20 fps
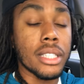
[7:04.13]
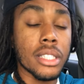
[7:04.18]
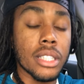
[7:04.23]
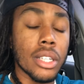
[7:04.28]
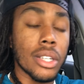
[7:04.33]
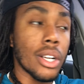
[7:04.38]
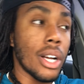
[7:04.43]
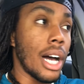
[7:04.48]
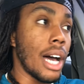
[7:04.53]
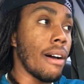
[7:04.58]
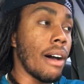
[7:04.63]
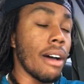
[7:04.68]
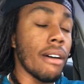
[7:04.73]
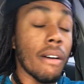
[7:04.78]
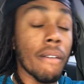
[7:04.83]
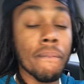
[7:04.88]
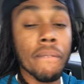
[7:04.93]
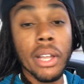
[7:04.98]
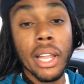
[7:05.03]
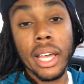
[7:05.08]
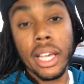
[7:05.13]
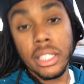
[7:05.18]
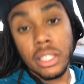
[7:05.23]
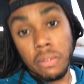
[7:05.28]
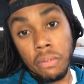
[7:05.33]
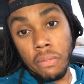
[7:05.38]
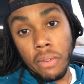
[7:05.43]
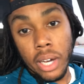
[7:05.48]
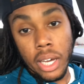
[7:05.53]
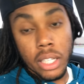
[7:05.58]
I feel like it's
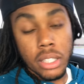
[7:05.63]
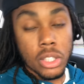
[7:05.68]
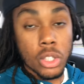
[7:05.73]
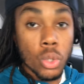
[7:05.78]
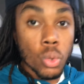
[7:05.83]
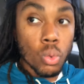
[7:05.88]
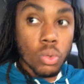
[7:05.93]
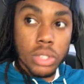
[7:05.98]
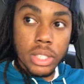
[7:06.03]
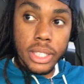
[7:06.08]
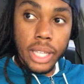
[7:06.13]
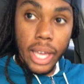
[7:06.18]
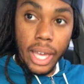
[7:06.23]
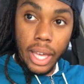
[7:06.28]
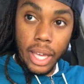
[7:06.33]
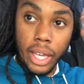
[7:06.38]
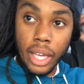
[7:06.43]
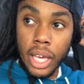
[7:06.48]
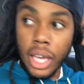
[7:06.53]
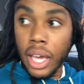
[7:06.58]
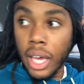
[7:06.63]
fun to say.